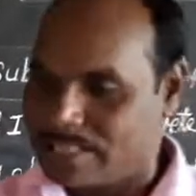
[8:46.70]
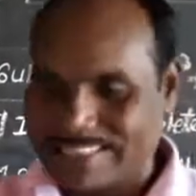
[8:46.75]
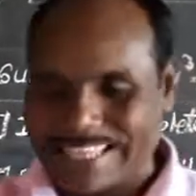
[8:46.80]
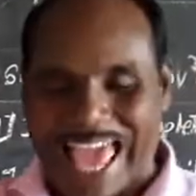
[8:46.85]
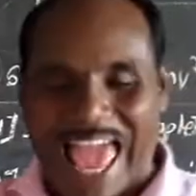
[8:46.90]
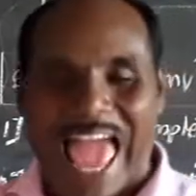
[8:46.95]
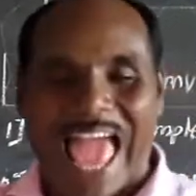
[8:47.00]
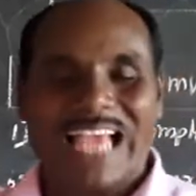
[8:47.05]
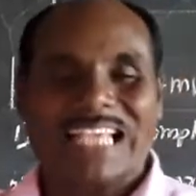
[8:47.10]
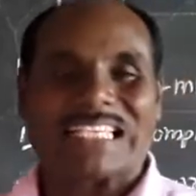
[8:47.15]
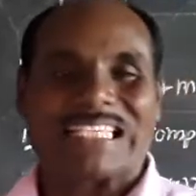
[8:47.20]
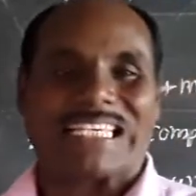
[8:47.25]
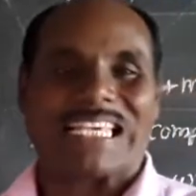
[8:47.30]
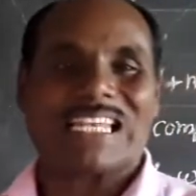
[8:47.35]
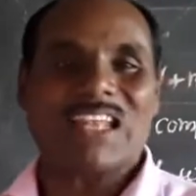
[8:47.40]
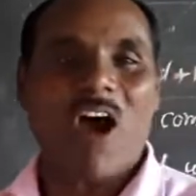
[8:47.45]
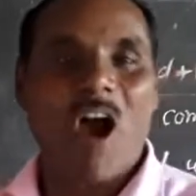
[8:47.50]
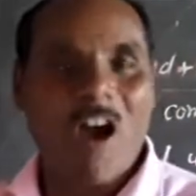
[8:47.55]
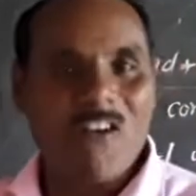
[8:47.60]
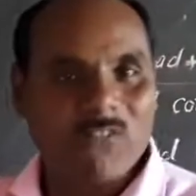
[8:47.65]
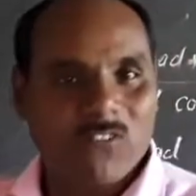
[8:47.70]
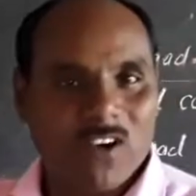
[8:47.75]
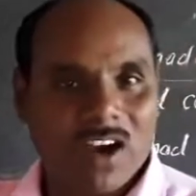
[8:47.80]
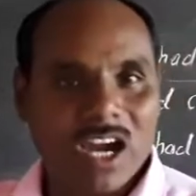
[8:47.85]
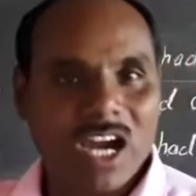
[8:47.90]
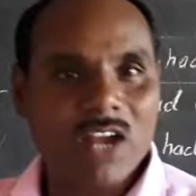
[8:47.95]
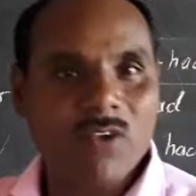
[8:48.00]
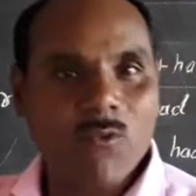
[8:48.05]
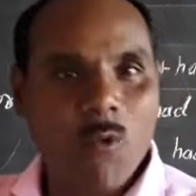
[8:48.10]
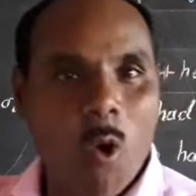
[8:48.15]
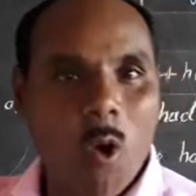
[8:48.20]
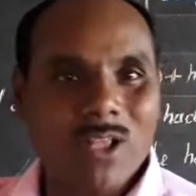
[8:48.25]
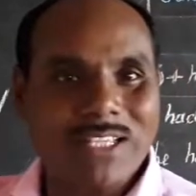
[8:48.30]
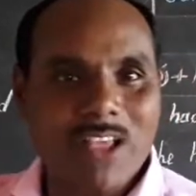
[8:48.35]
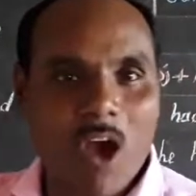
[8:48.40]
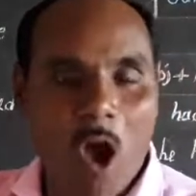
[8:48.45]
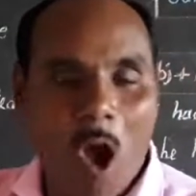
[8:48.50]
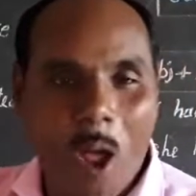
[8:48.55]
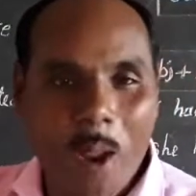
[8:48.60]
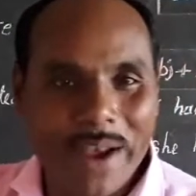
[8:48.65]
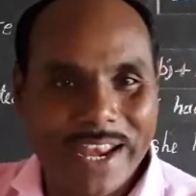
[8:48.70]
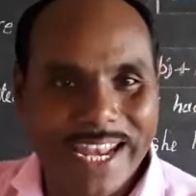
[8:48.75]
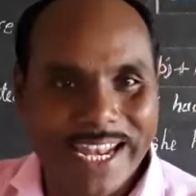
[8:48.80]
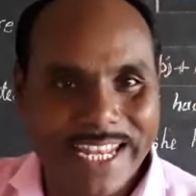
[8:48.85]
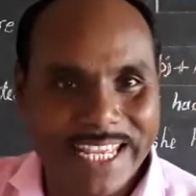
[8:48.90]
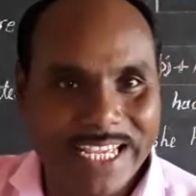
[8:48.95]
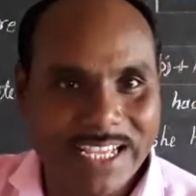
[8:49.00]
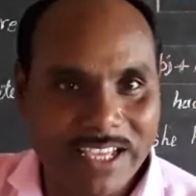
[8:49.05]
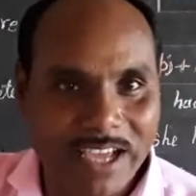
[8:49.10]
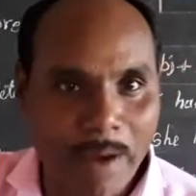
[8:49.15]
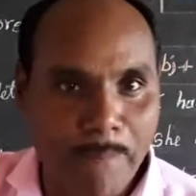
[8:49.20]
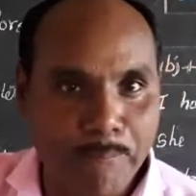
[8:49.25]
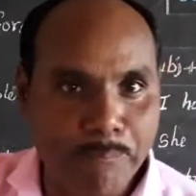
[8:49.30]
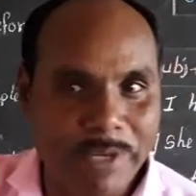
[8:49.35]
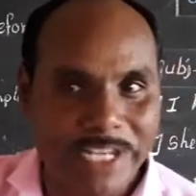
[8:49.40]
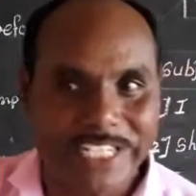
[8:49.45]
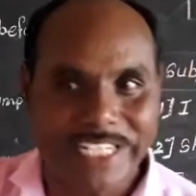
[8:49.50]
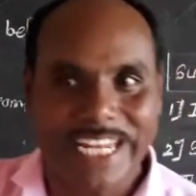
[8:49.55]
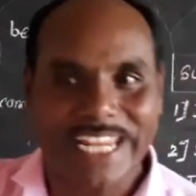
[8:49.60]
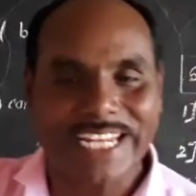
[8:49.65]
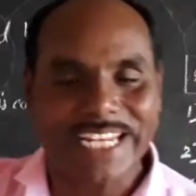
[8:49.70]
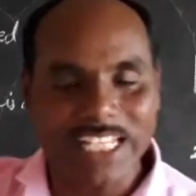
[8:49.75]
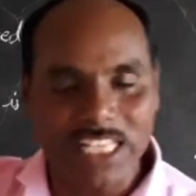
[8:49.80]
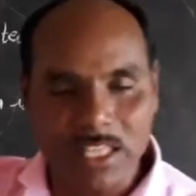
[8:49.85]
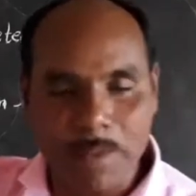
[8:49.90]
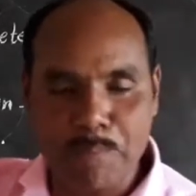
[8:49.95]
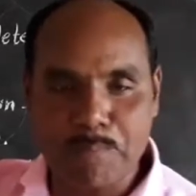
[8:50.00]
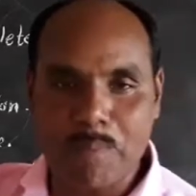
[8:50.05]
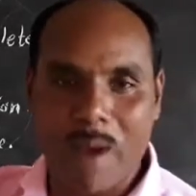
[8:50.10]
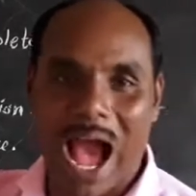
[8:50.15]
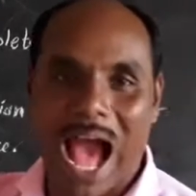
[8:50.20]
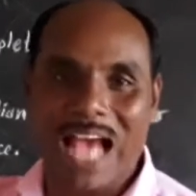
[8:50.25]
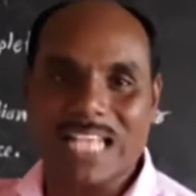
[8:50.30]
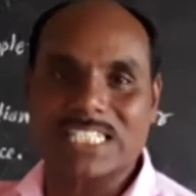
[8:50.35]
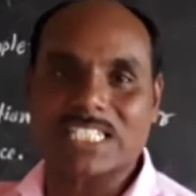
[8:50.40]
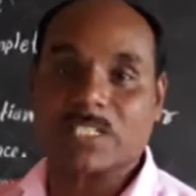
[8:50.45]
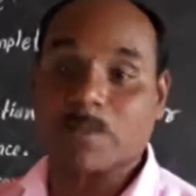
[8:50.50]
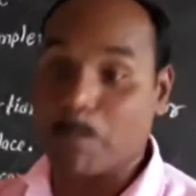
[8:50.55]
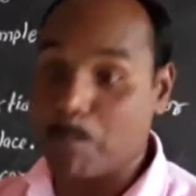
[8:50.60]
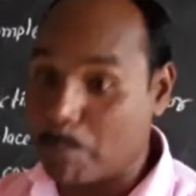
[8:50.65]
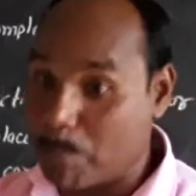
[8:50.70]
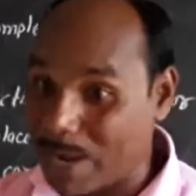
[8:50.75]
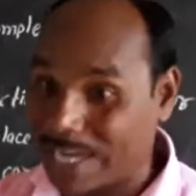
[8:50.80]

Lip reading: The action of her was already completed in the past,